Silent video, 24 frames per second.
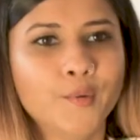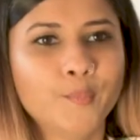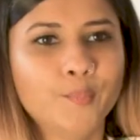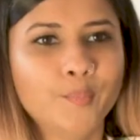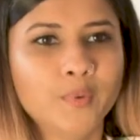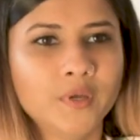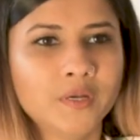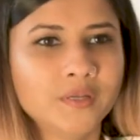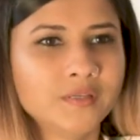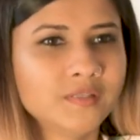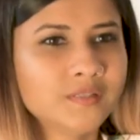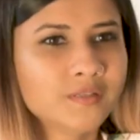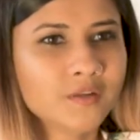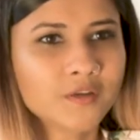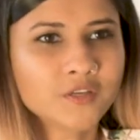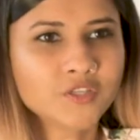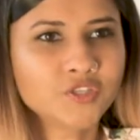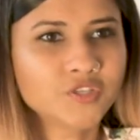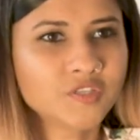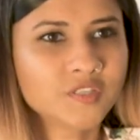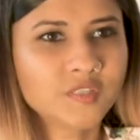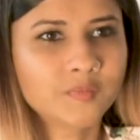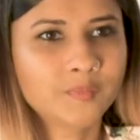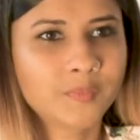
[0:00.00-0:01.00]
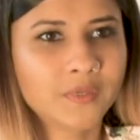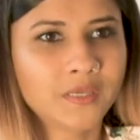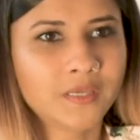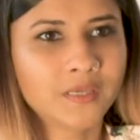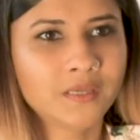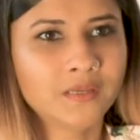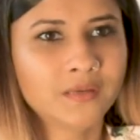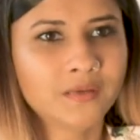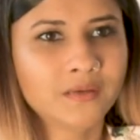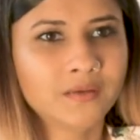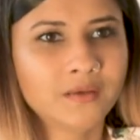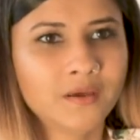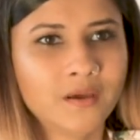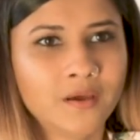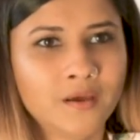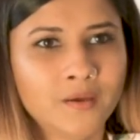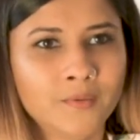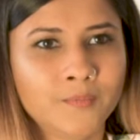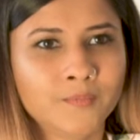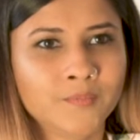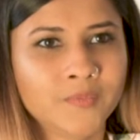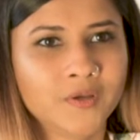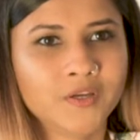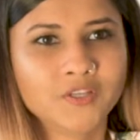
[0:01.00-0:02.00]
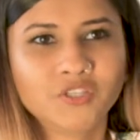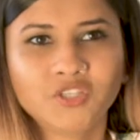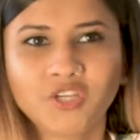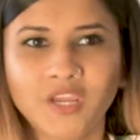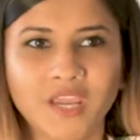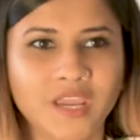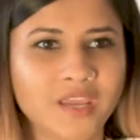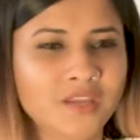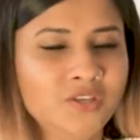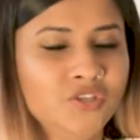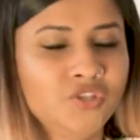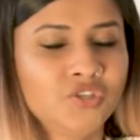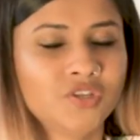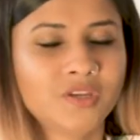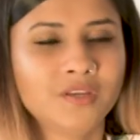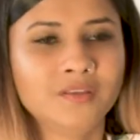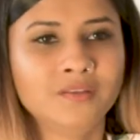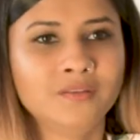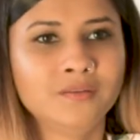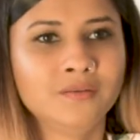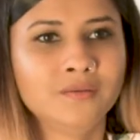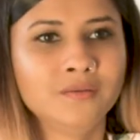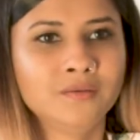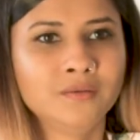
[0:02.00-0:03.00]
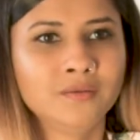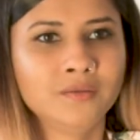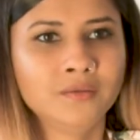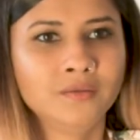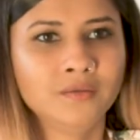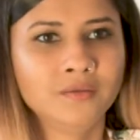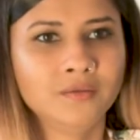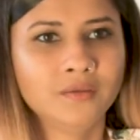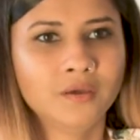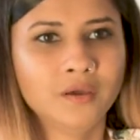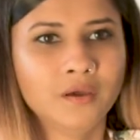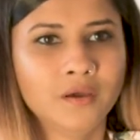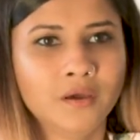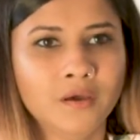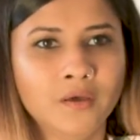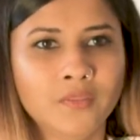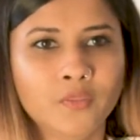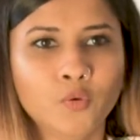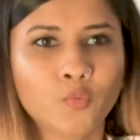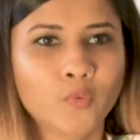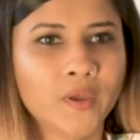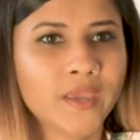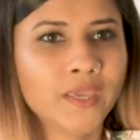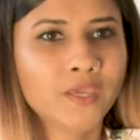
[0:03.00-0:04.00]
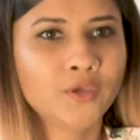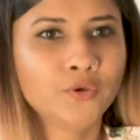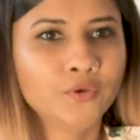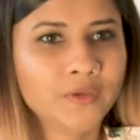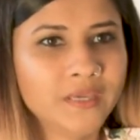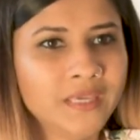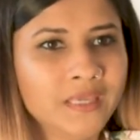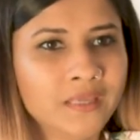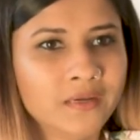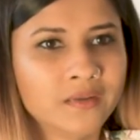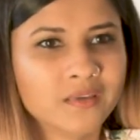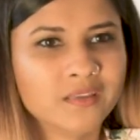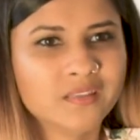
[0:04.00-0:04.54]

But it's not just been um, a change in uh, the way you eat.